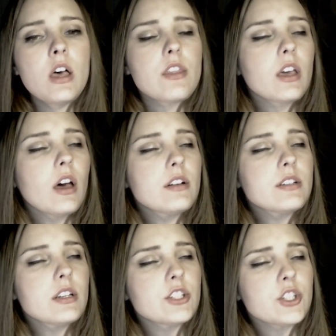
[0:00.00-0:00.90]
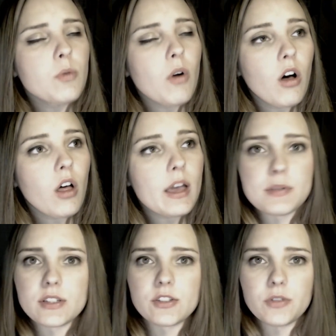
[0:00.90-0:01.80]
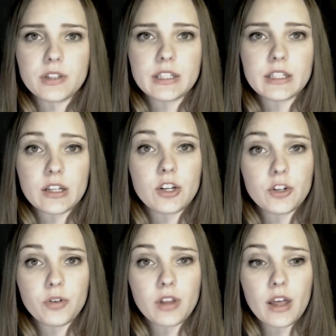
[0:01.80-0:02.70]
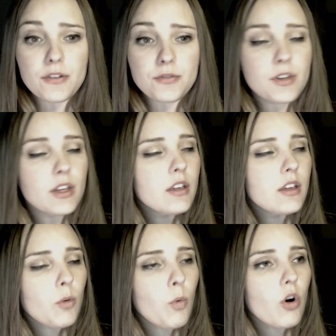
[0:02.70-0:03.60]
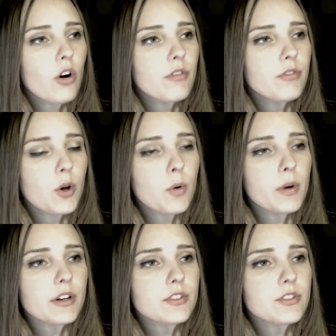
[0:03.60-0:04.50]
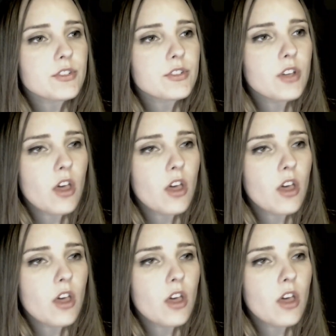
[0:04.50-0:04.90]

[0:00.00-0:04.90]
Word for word: the content you all absolutely needed in your life War of the Queers.